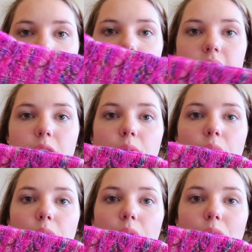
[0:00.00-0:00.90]
This is Hue
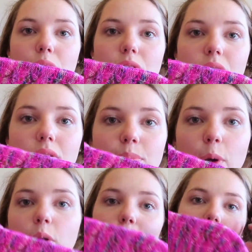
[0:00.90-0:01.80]
Loco's
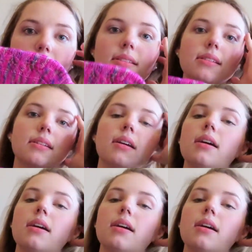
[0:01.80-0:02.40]
Sparkle Base